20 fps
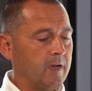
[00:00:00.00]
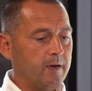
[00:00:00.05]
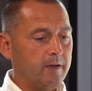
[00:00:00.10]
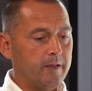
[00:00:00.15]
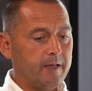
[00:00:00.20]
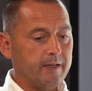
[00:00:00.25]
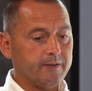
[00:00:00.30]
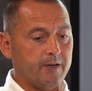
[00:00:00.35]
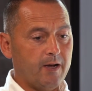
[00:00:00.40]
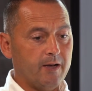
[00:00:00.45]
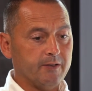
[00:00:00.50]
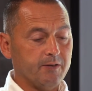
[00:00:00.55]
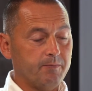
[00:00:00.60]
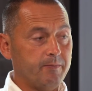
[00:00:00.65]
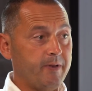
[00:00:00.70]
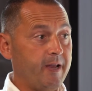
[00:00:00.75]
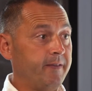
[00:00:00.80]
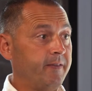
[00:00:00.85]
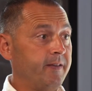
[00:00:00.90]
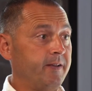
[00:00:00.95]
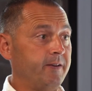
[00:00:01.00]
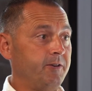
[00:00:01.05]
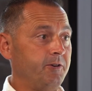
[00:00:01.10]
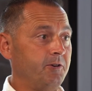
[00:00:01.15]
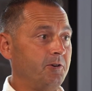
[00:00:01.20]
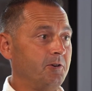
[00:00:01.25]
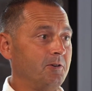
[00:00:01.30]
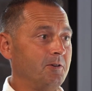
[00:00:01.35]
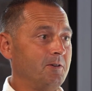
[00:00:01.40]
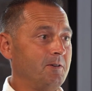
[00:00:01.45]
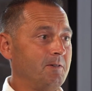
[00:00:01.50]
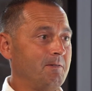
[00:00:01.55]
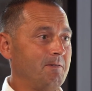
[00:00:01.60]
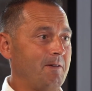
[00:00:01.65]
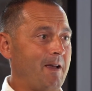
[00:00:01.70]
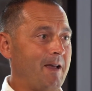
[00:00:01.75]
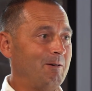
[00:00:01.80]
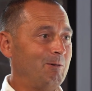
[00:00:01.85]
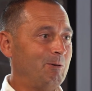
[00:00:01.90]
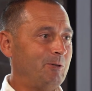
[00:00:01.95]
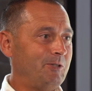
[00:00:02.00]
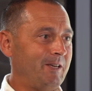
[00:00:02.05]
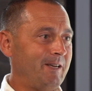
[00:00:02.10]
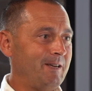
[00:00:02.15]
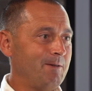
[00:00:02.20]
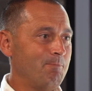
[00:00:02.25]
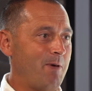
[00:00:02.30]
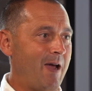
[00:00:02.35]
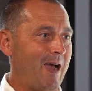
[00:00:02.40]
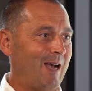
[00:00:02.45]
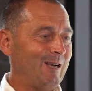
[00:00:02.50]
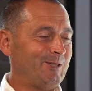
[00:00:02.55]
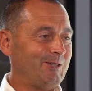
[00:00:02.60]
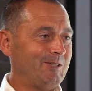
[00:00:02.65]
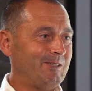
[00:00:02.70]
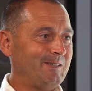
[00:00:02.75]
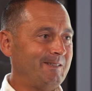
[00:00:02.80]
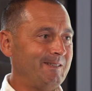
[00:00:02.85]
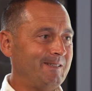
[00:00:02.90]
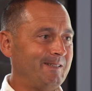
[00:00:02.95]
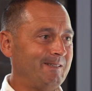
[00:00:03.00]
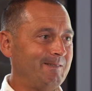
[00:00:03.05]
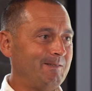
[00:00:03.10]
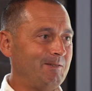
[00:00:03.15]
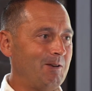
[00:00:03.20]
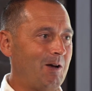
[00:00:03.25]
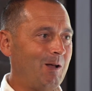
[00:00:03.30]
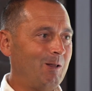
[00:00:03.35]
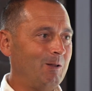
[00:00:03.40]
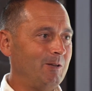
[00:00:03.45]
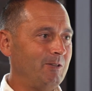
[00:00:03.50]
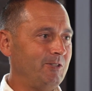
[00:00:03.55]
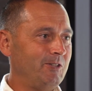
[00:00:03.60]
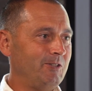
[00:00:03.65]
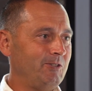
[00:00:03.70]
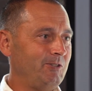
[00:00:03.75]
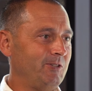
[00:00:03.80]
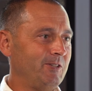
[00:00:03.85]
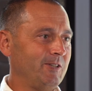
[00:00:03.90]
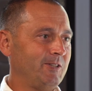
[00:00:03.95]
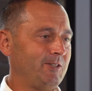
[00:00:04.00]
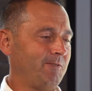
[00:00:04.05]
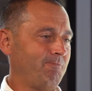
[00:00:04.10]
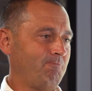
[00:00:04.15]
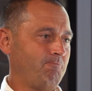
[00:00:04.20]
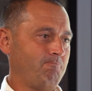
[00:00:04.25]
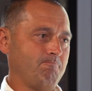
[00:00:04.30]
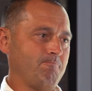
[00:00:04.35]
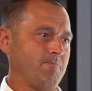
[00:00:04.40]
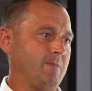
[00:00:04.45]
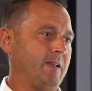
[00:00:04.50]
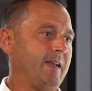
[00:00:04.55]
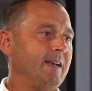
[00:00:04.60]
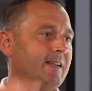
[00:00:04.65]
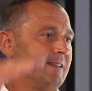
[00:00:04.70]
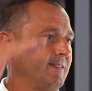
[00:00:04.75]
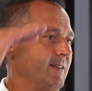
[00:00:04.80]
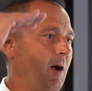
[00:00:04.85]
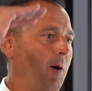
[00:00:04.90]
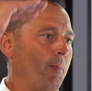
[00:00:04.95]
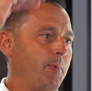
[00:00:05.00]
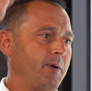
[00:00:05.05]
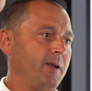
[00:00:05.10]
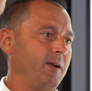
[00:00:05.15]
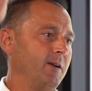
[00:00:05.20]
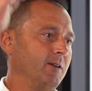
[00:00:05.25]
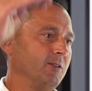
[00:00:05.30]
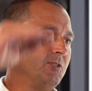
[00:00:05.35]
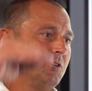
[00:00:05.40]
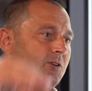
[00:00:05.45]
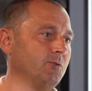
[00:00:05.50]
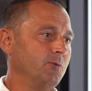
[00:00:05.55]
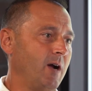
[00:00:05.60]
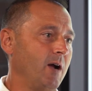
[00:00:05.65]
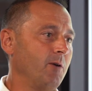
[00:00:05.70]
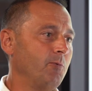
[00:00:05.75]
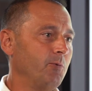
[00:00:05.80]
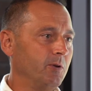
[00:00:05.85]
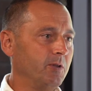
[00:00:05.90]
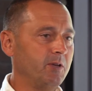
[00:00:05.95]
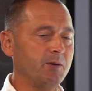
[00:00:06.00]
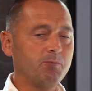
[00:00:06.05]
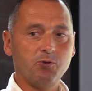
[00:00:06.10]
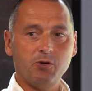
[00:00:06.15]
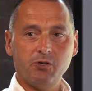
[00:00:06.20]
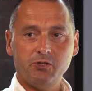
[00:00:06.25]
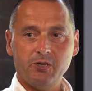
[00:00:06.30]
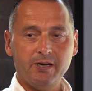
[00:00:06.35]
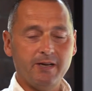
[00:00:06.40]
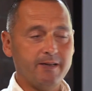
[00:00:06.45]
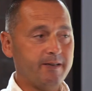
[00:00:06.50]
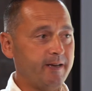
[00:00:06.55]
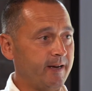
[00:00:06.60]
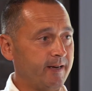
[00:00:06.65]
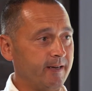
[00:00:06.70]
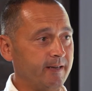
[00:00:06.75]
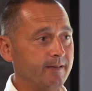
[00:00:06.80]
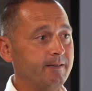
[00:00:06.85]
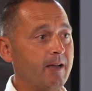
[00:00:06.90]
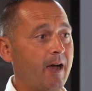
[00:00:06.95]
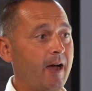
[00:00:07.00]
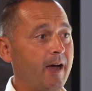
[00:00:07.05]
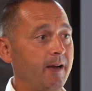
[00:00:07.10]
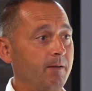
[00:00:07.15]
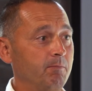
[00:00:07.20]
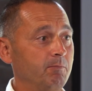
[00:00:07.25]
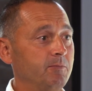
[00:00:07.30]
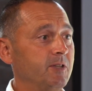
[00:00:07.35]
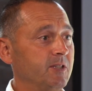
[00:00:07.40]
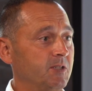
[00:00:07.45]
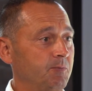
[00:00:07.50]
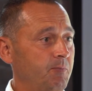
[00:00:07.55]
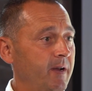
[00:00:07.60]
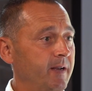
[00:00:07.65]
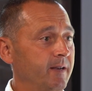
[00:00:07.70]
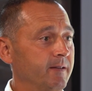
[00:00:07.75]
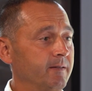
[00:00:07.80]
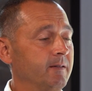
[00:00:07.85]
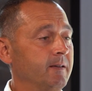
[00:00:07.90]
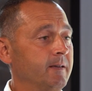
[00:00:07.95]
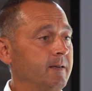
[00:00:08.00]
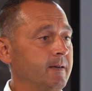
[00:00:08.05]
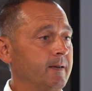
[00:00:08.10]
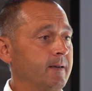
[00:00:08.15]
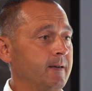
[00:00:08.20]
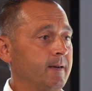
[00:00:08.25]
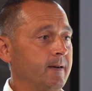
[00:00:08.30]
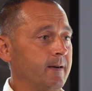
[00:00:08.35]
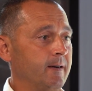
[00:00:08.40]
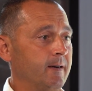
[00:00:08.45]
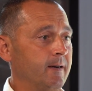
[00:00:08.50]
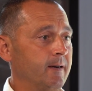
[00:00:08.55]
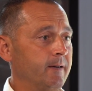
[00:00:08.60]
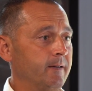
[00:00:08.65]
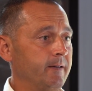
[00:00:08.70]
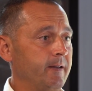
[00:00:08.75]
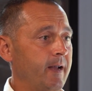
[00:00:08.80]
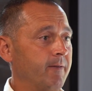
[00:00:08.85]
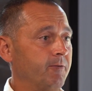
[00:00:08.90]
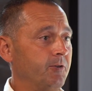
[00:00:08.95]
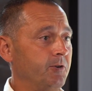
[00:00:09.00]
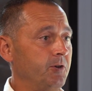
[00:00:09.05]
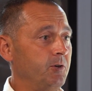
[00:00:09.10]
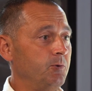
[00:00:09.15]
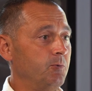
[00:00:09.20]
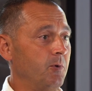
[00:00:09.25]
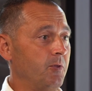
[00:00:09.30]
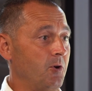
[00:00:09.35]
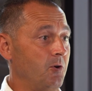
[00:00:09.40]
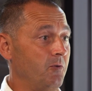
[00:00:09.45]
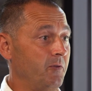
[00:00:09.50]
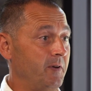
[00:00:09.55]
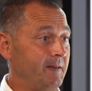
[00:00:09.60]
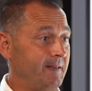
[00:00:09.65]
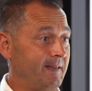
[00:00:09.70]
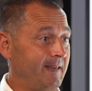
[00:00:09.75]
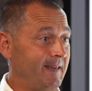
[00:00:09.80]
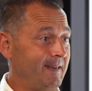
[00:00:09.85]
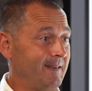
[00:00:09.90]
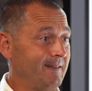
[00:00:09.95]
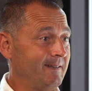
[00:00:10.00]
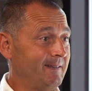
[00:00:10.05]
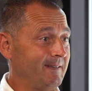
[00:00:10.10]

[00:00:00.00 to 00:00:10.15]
Oh, that's awesome. Nathan, your energy and passion and knowledge it is up here. So I really appreciate you taking time to spend the afternoon with OVD.